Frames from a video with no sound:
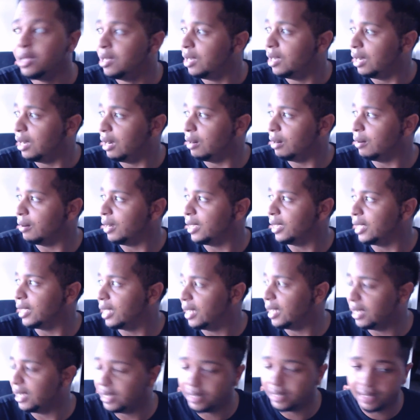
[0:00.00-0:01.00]
Alright,
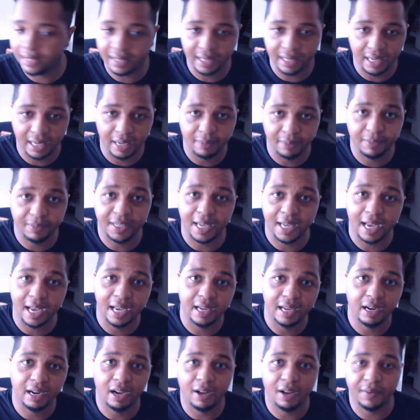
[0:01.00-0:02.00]
guys, uh, I'm
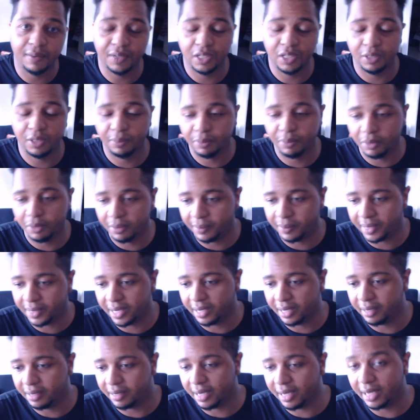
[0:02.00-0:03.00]
signing off. It's your boy,
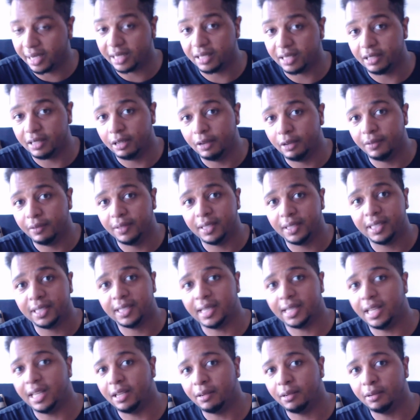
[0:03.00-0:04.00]
Mekel Kasanova.
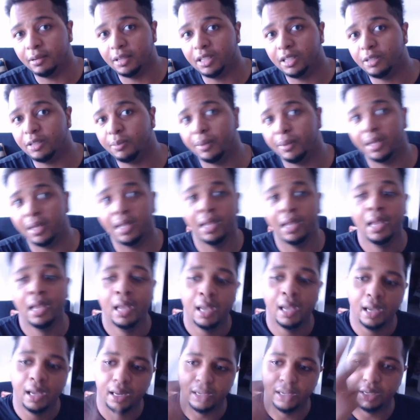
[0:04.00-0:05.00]
Stay crispy.
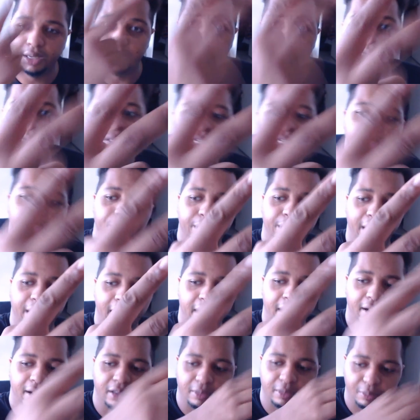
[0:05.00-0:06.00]
Deuces
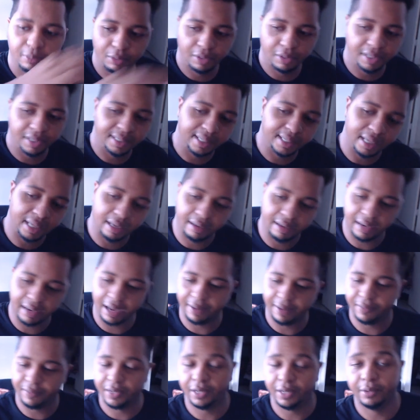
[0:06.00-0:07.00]
wild. Your boy is out.
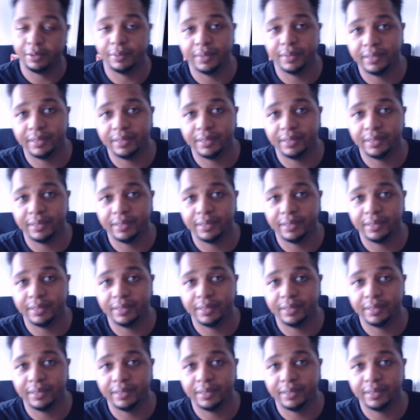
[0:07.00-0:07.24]
Have a good one.